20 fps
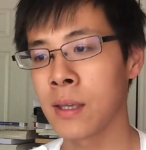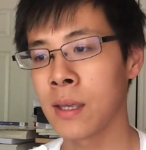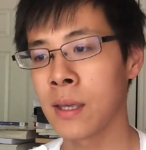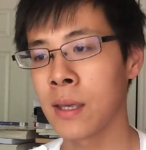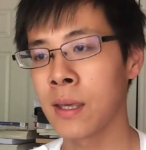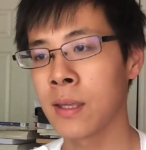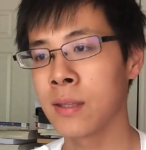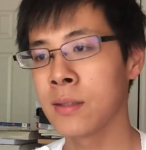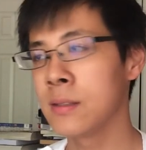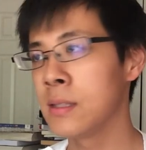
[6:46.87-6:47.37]

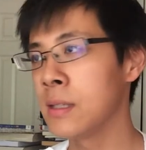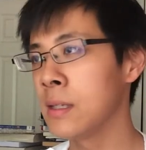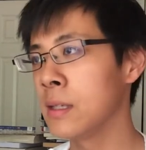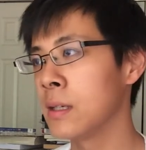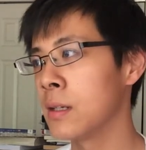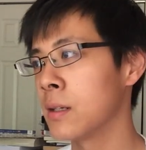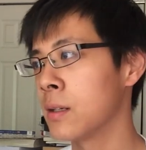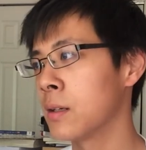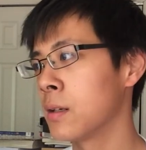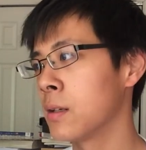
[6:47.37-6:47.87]
And
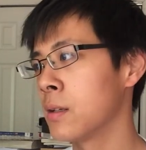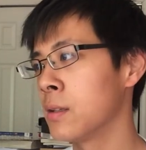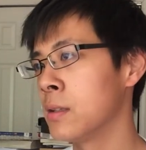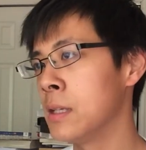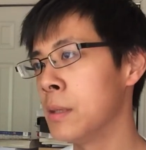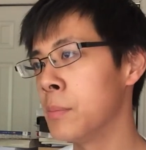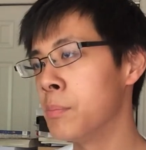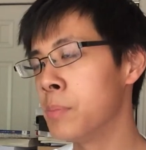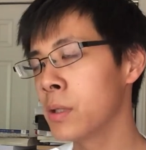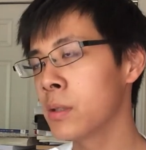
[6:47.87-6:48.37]

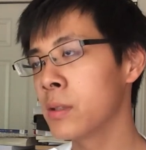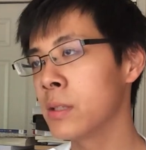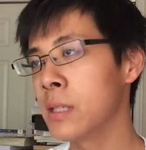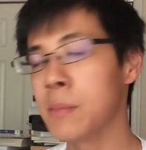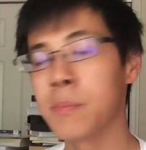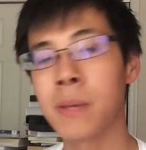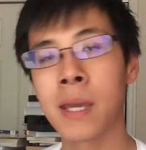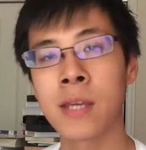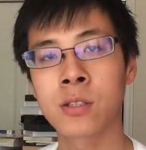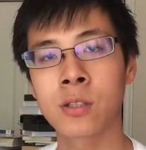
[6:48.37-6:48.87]
the
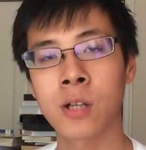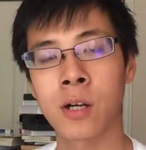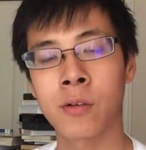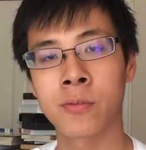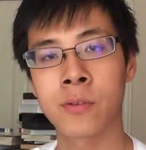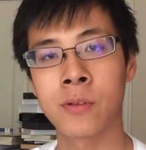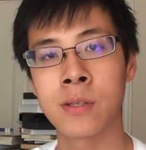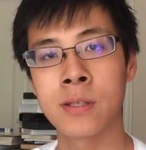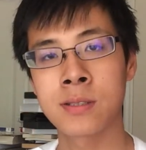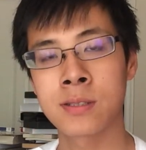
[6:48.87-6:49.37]
ability based
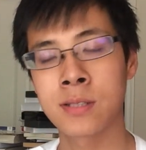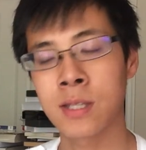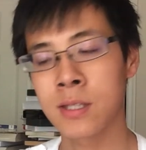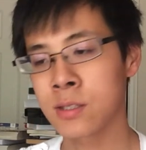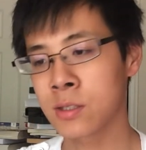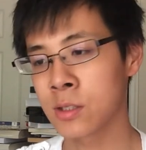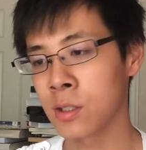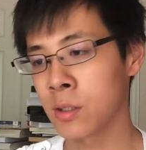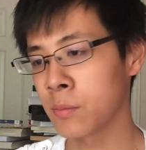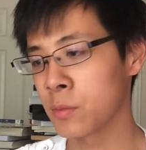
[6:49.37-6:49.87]
off the
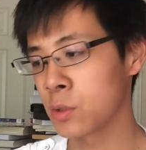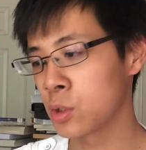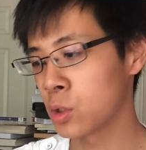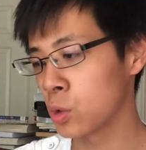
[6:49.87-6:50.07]
system